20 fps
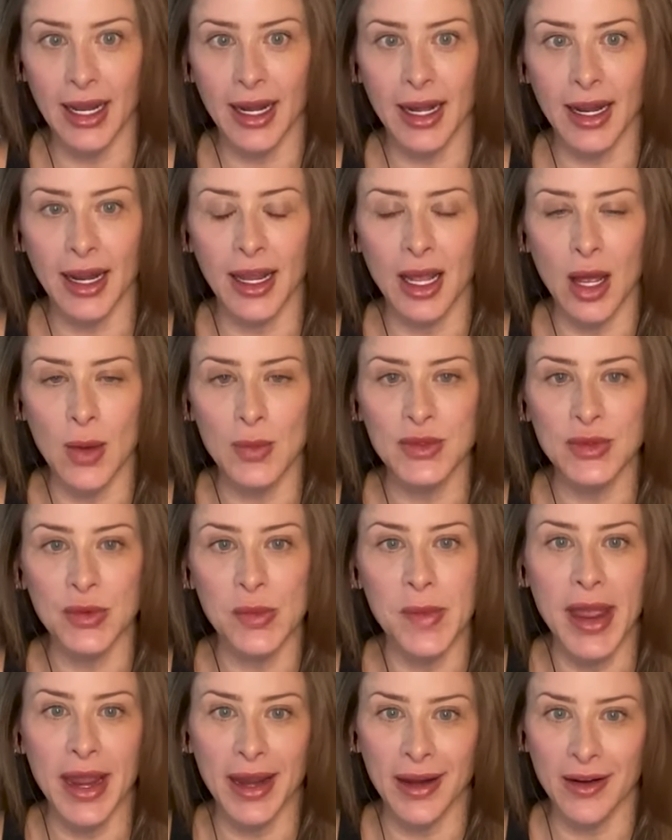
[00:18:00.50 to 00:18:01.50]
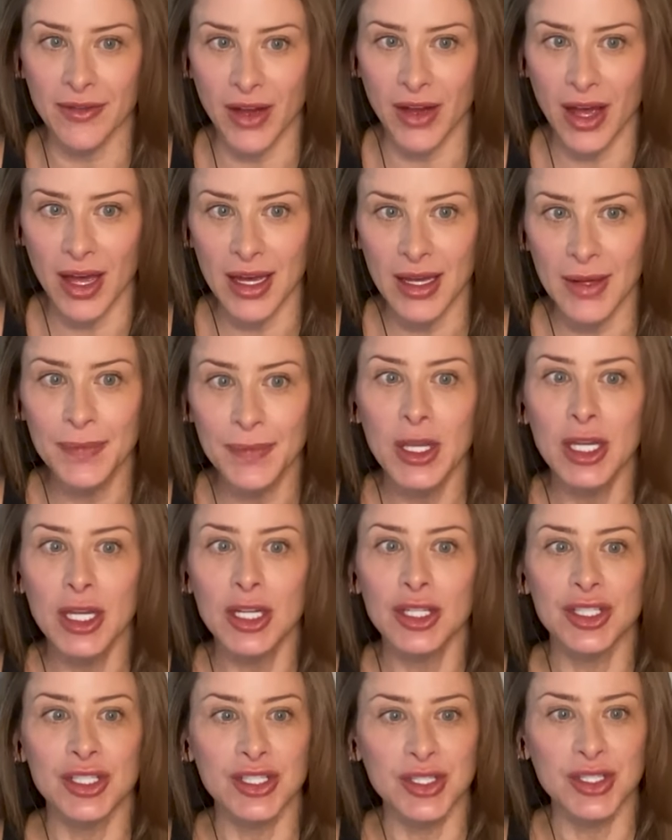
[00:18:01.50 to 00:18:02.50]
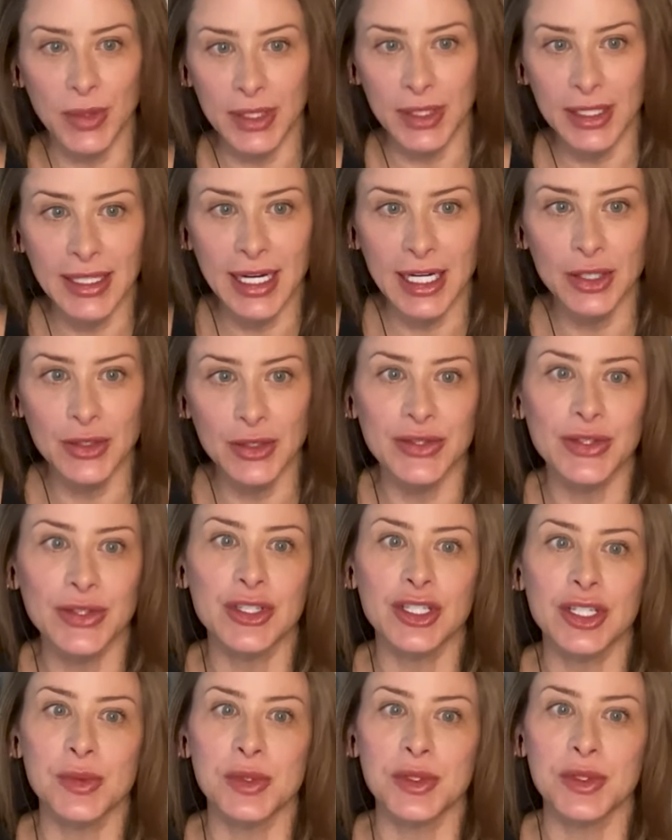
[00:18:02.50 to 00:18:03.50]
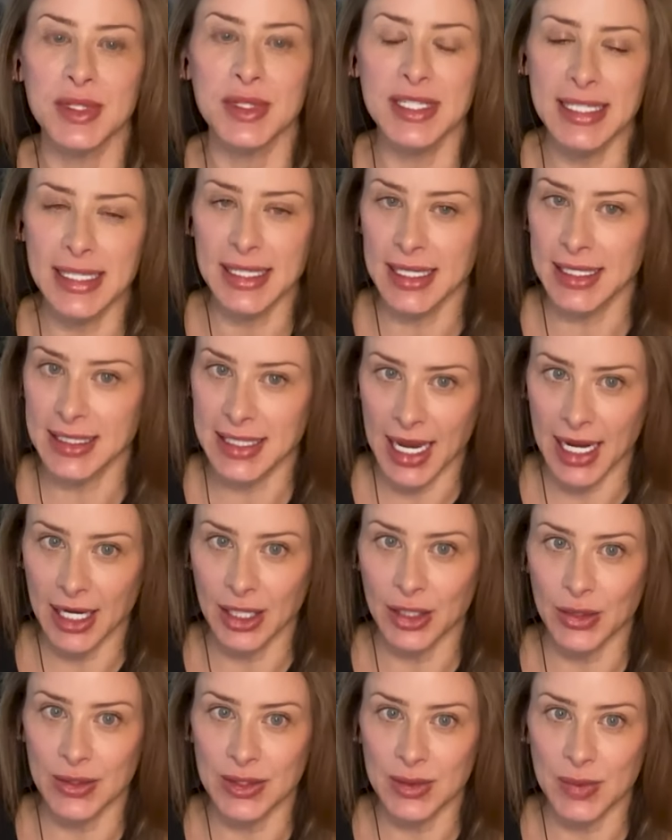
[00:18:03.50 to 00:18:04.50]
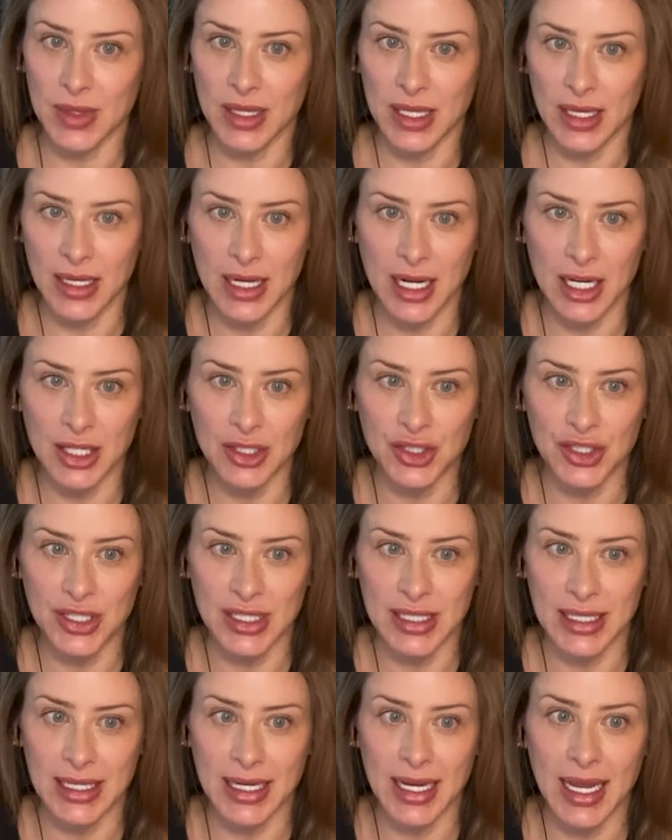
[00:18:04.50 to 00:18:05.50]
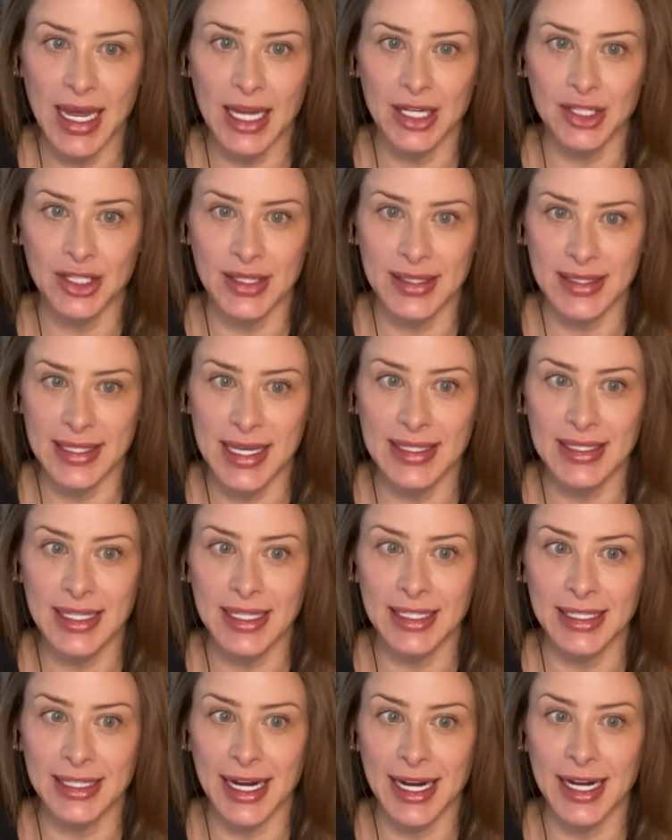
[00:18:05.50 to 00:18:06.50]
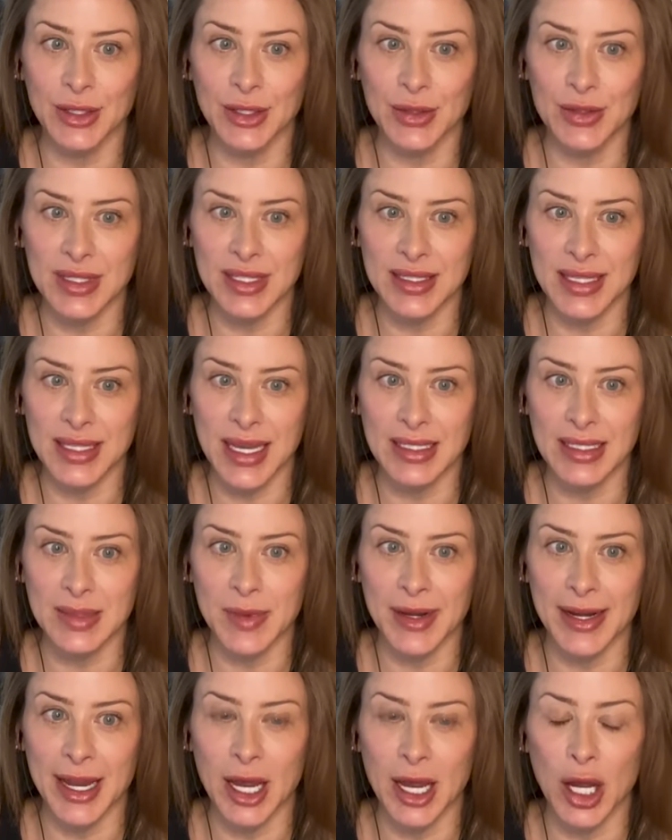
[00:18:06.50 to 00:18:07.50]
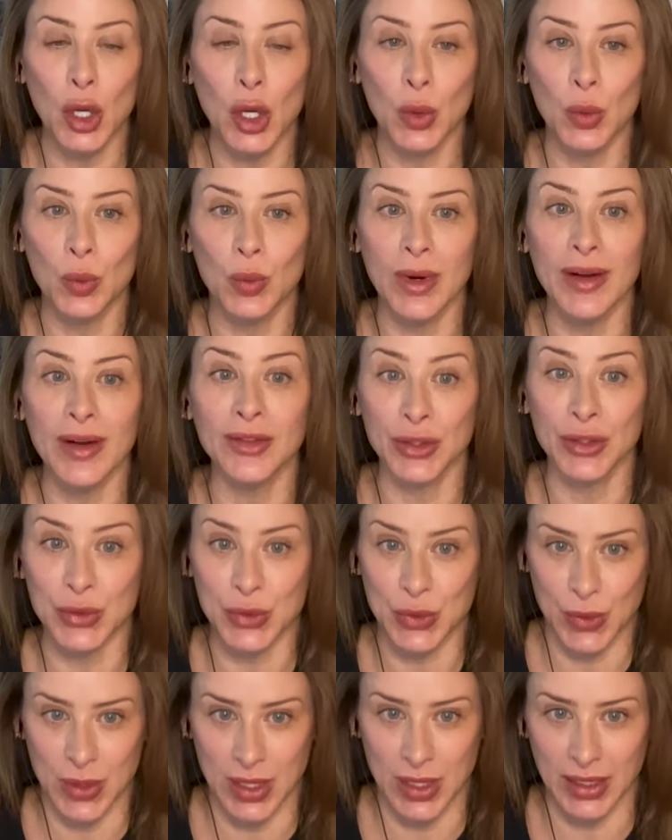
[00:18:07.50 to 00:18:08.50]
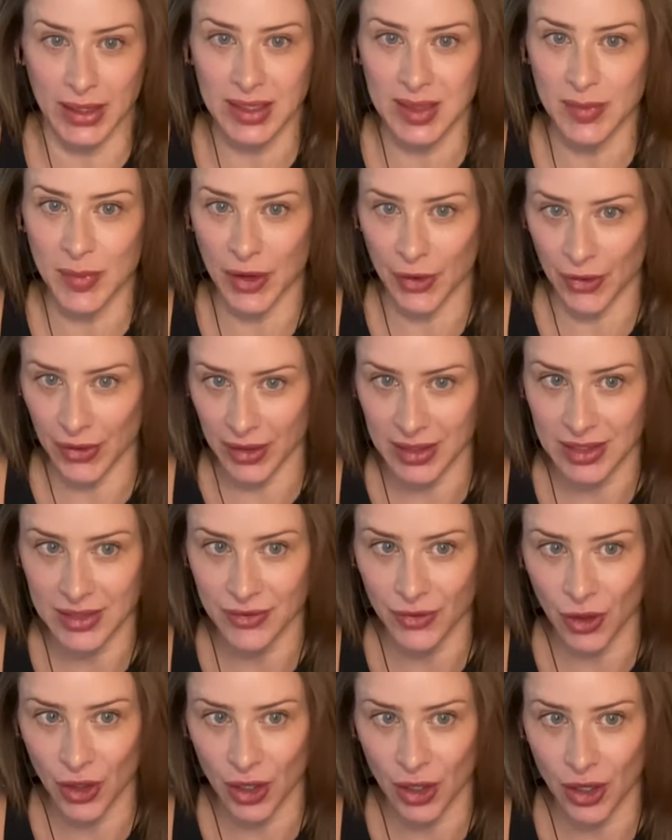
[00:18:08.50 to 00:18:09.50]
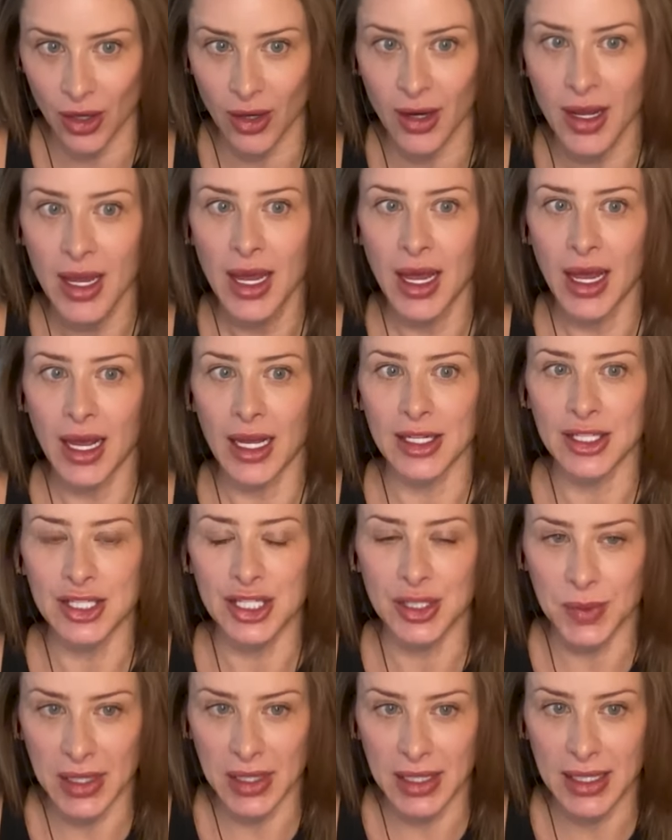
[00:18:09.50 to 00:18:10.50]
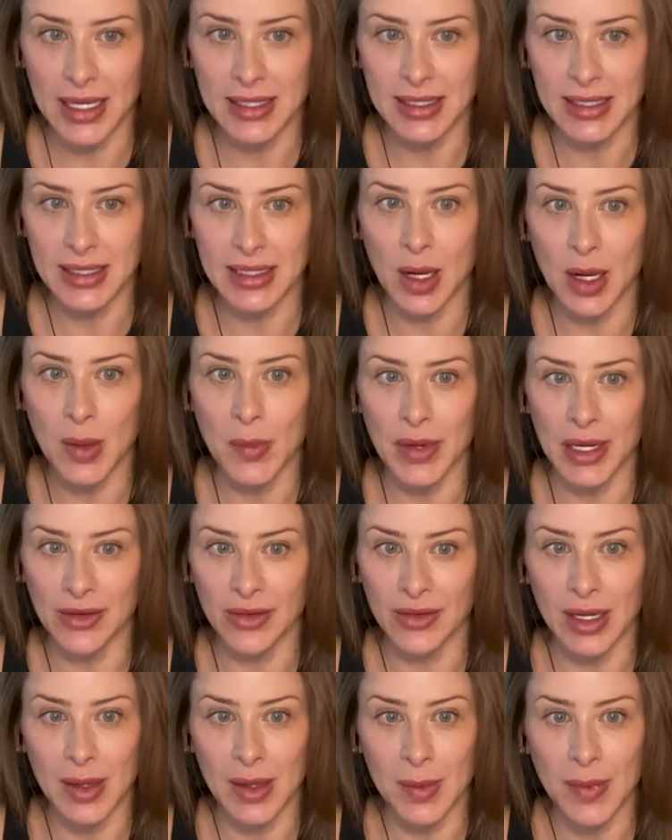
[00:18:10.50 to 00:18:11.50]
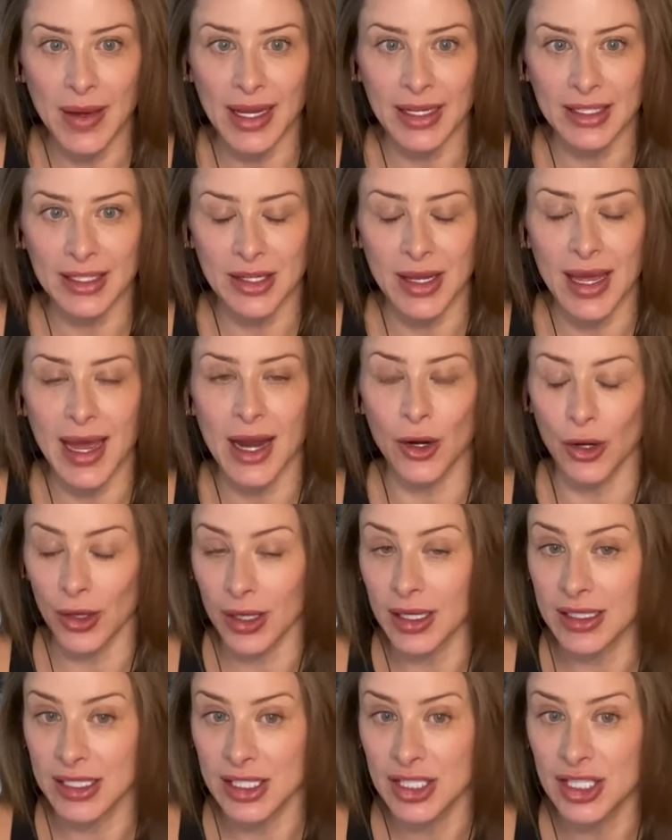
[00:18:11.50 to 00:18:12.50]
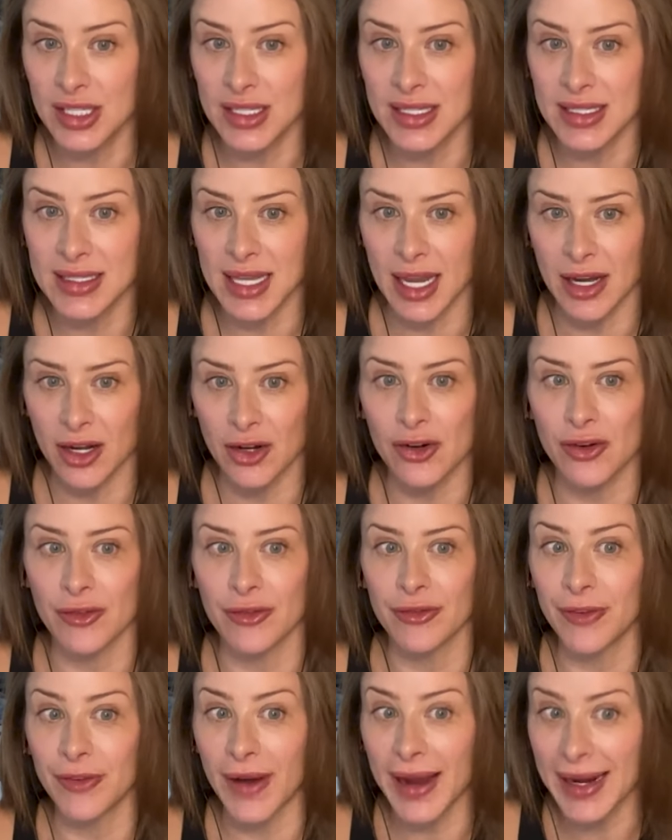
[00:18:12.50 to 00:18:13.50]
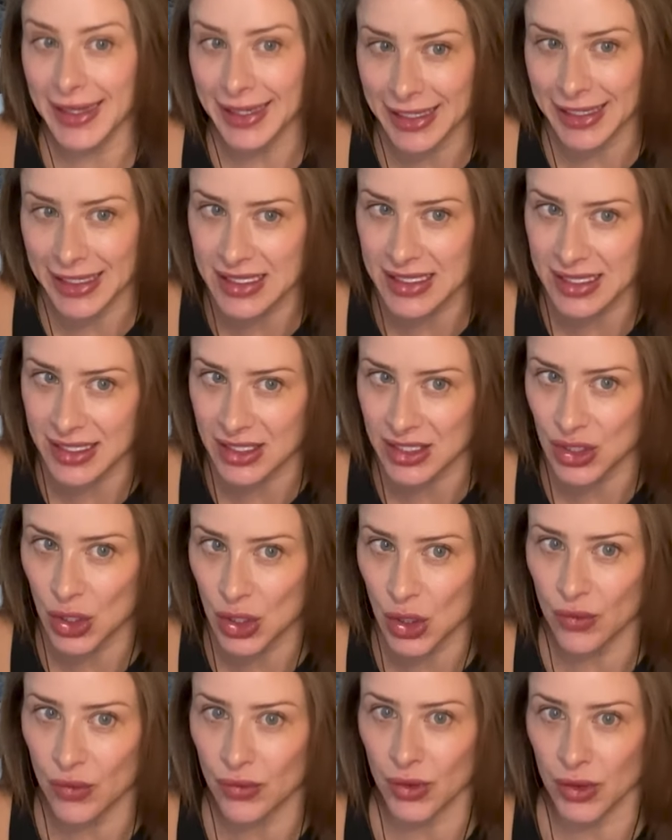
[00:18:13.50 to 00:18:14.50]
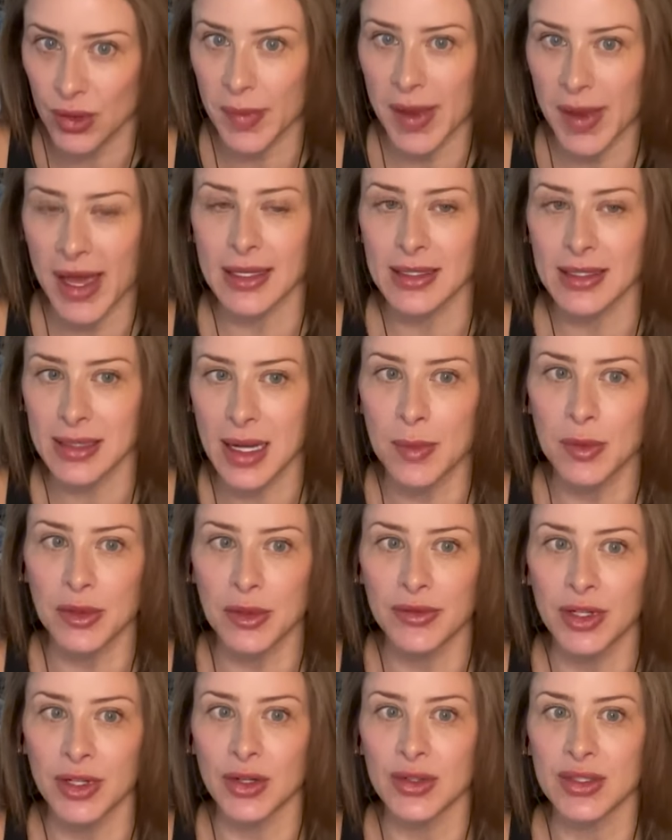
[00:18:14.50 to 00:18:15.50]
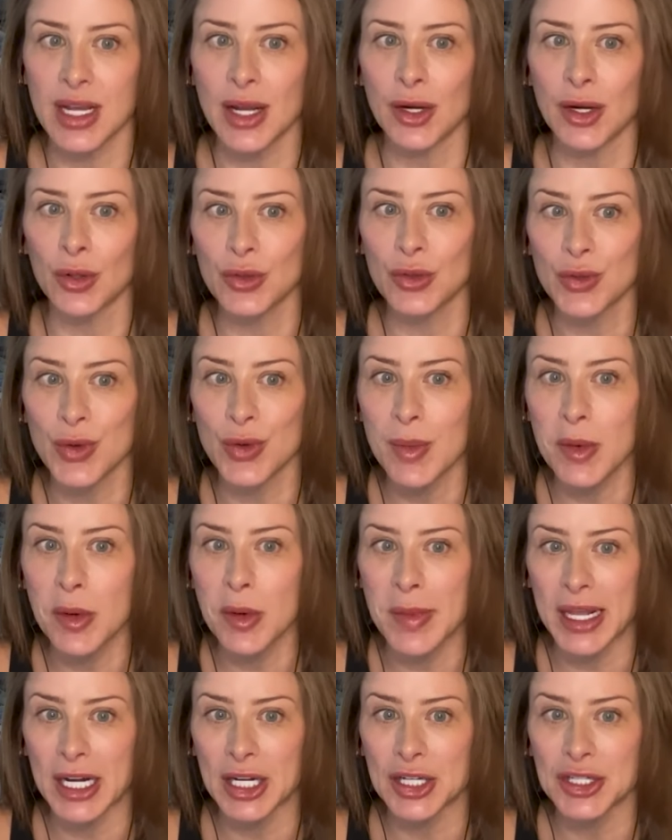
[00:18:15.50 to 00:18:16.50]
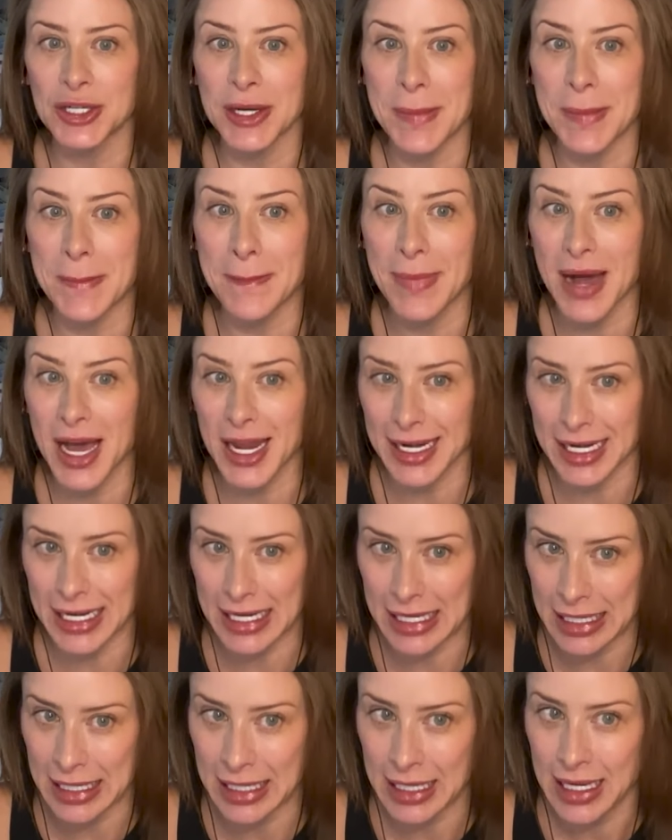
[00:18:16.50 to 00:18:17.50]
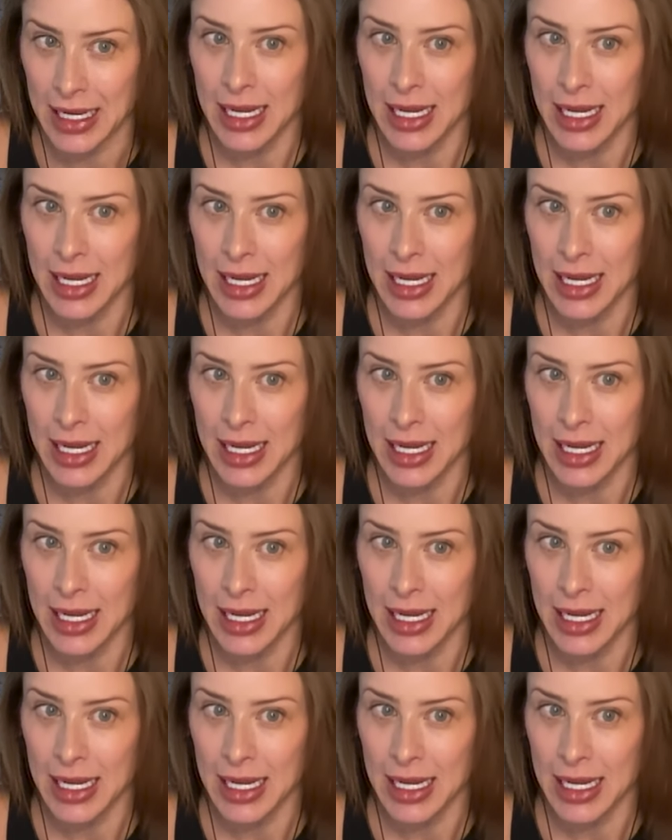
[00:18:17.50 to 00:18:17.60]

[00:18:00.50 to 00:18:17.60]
it comes from Ava. She's 29 years old. She was recently diagnosed with ADHD. She says that the diagnosis has been a revelatory experience for her, and she realizes how big of an impact her condition has had on her finances over the past couple of years and her trouble managing money.